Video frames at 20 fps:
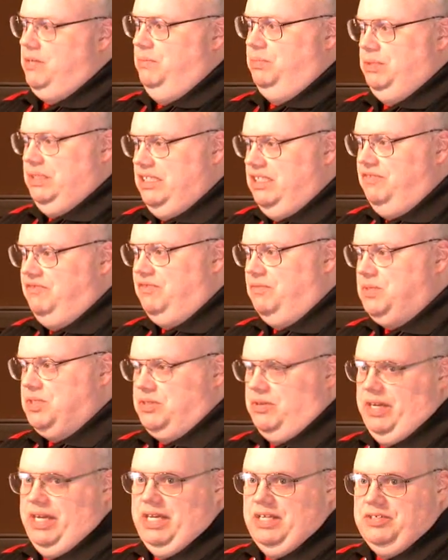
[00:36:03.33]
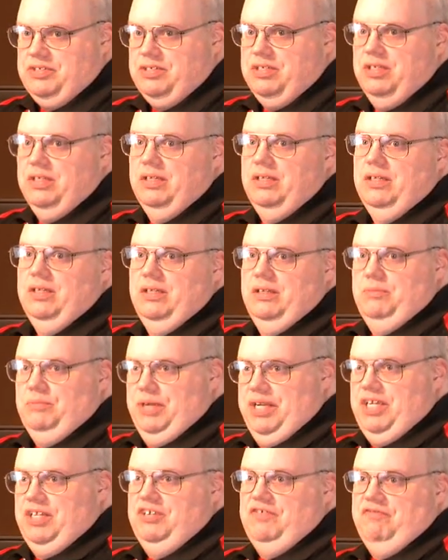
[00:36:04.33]
completely from scratch,
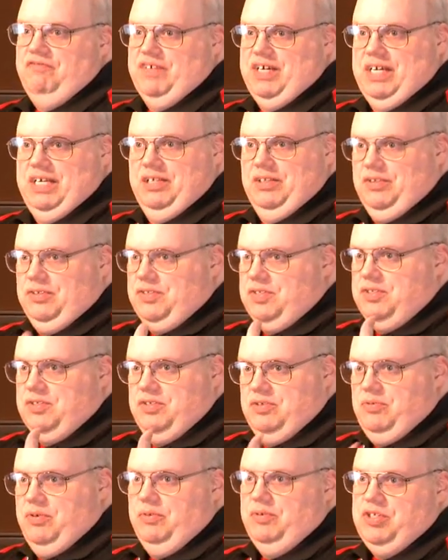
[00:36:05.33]
bring in your files, do,